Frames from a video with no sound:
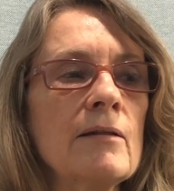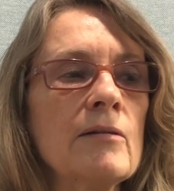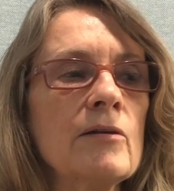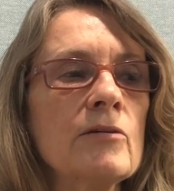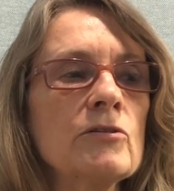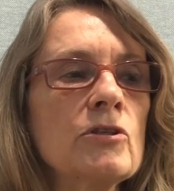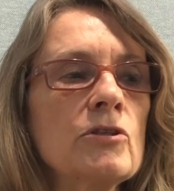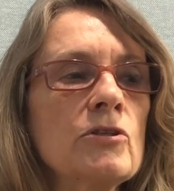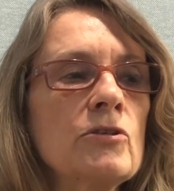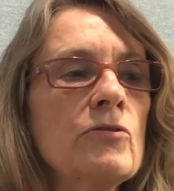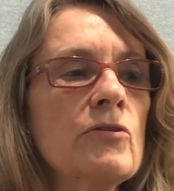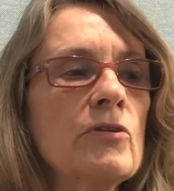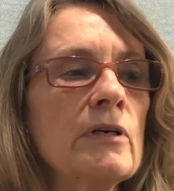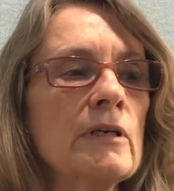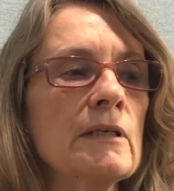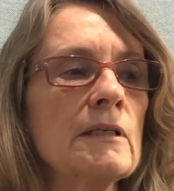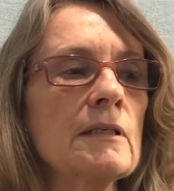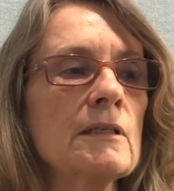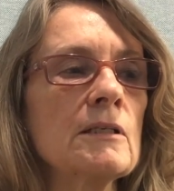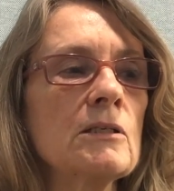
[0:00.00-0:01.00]
there's two
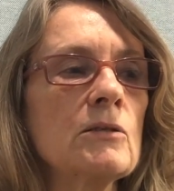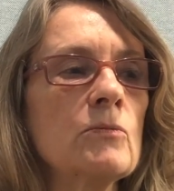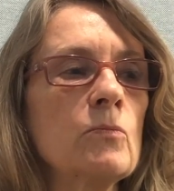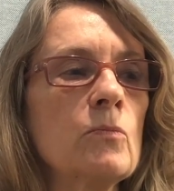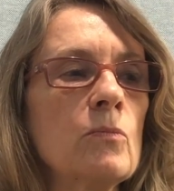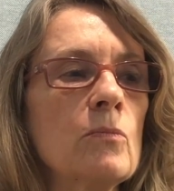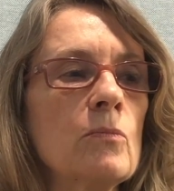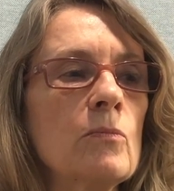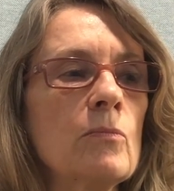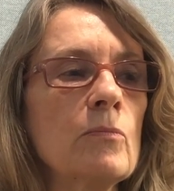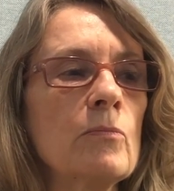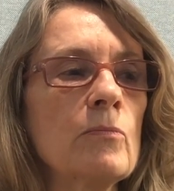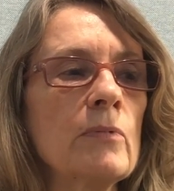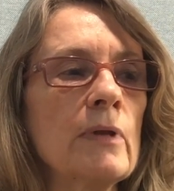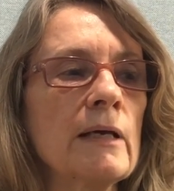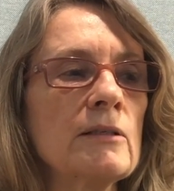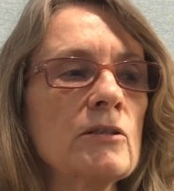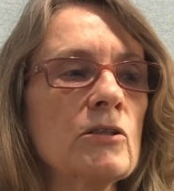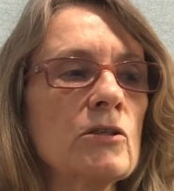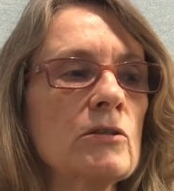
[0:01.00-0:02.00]
things
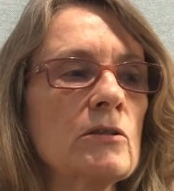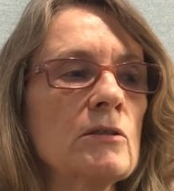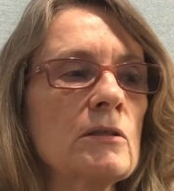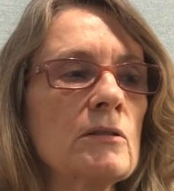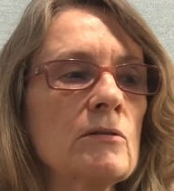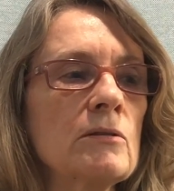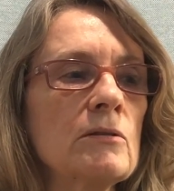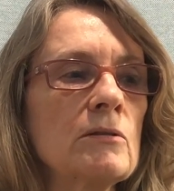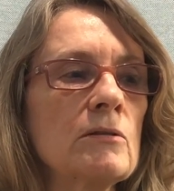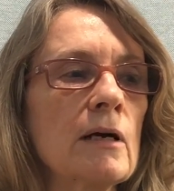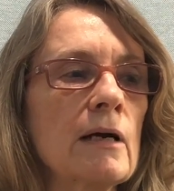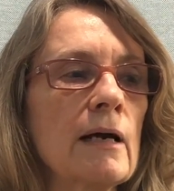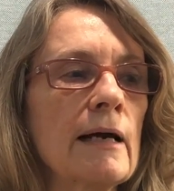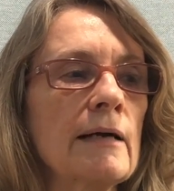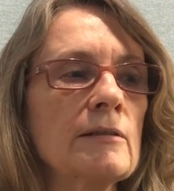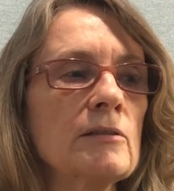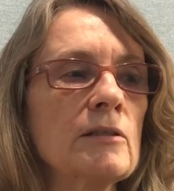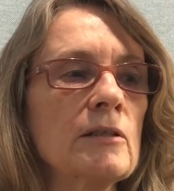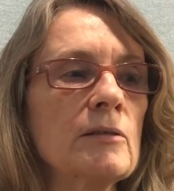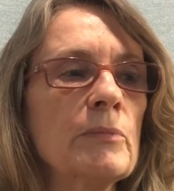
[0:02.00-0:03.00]
that struck
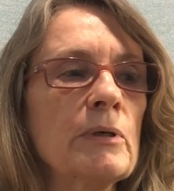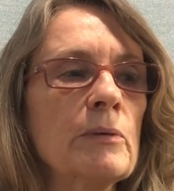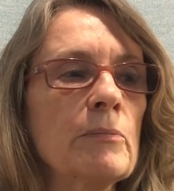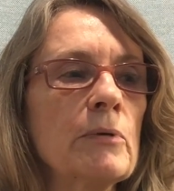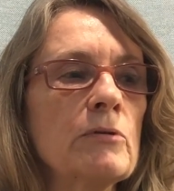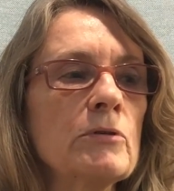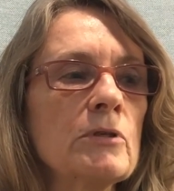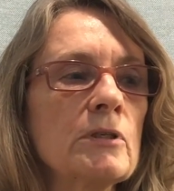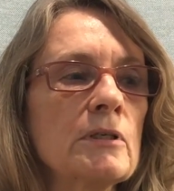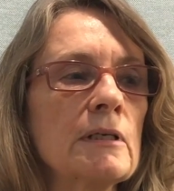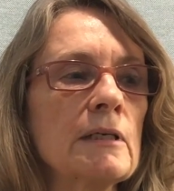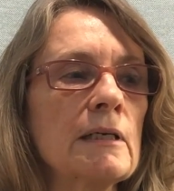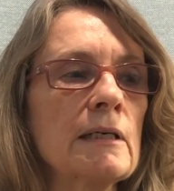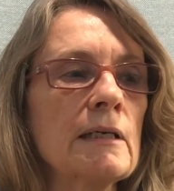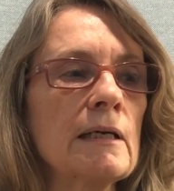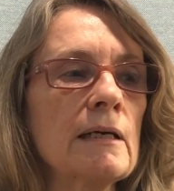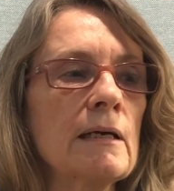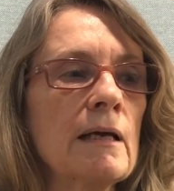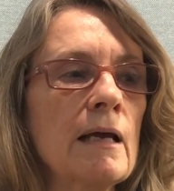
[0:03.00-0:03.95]
out to me mostly.